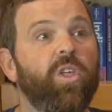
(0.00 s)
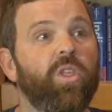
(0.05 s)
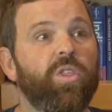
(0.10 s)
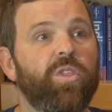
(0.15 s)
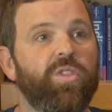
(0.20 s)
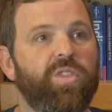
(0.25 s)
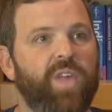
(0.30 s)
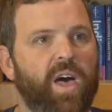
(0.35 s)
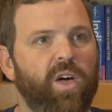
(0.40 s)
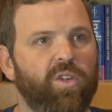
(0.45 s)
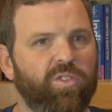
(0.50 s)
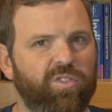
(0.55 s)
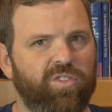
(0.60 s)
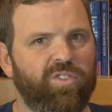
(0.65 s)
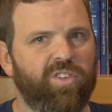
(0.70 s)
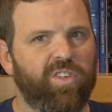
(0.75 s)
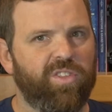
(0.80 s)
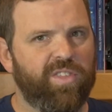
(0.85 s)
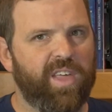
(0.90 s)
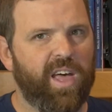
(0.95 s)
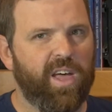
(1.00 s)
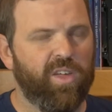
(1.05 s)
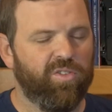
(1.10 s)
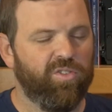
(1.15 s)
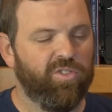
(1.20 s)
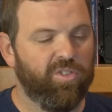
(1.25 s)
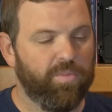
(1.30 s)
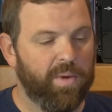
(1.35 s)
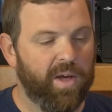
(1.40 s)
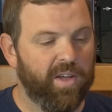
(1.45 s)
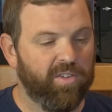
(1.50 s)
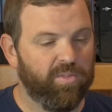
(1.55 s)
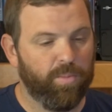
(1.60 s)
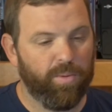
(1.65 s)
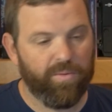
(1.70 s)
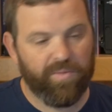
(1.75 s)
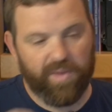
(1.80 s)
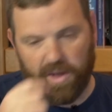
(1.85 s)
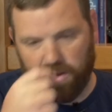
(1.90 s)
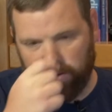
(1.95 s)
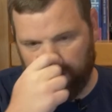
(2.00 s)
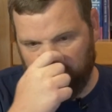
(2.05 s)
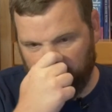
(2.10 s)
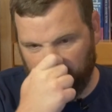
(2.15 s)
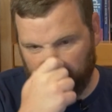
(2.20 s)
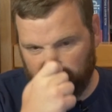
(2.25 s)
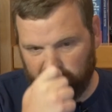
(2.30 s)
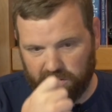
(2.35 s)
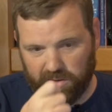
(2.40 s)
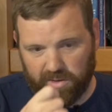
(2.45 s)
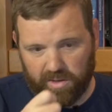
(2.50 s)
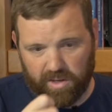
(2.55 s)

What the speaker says: thousands and thousands of possible values